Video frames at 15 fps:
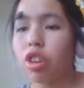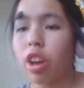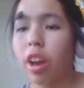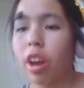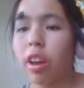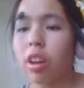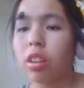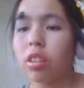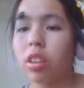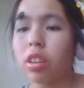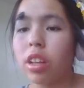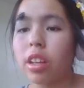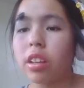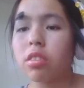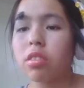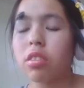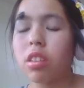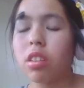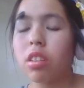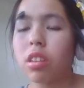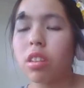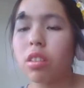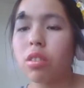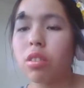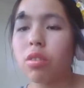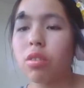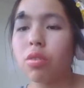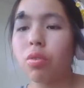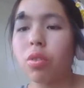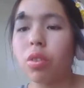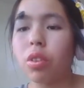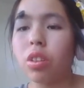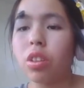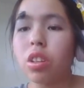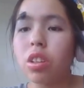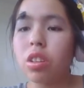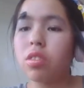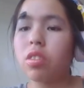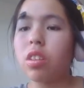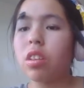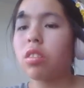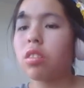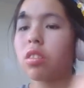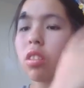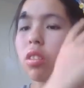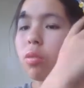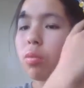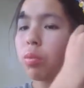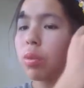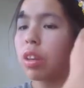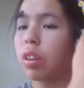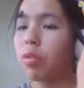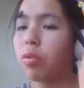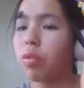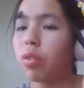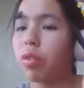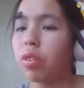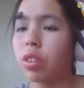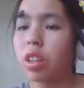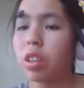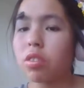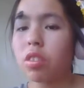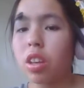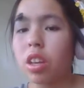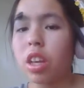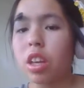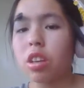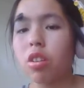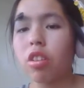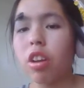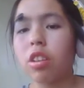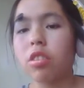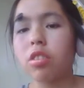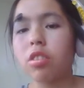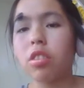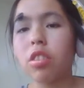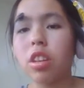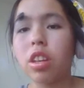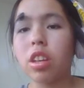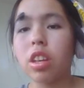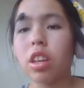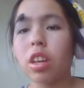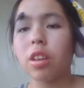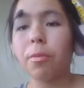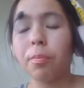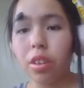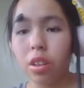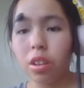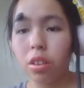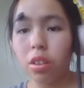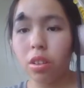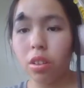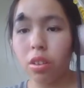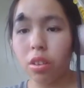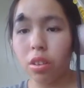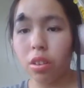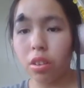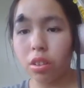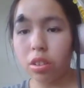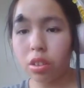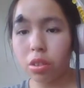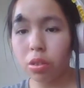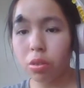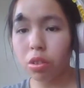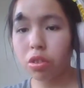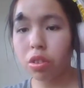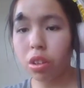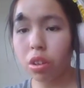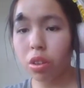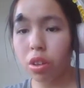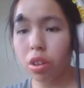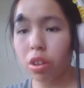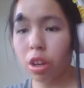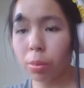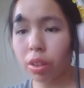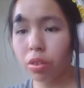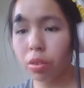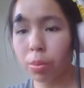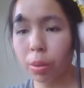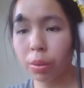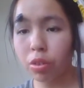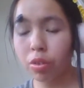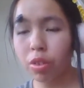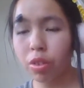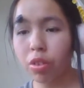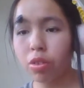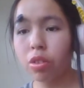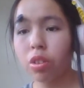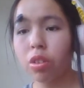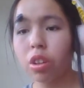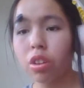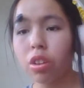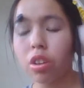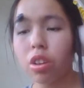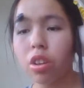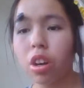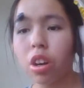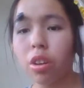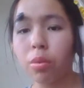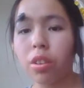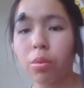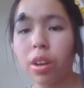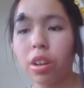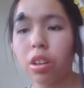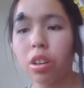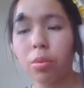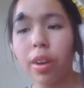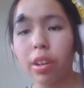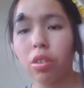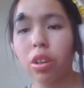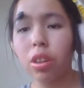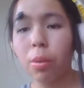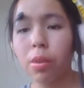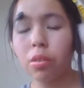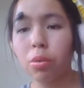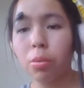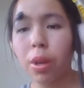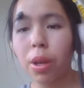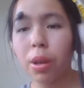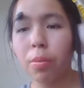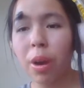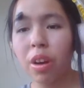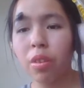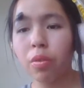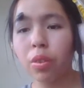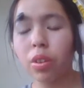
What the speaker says: between the 12th century and present day, spanning 4 continents. In almost all cases, the stories were identical. I've been in contact with a